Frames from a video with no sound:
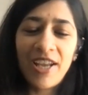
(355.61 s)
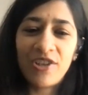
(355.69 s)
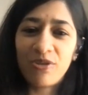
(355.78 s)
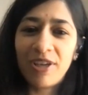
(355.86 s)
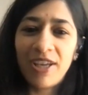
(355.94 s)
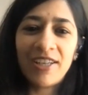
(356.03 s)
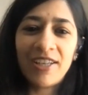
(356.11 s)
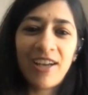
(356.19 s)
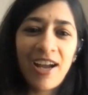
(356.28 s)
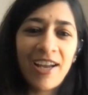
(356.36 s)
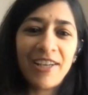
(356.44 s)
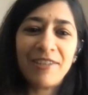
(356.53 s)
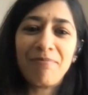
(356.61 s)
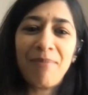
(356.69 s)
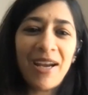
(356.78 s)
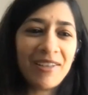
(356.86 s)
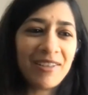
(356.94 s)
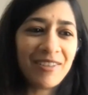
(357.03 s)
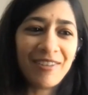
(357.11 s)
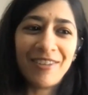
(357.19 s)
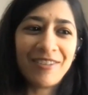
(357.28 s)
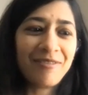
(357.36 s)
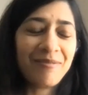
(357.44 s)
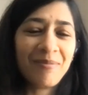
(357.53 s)
educate, guide,
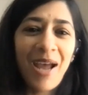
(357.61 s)
mentor,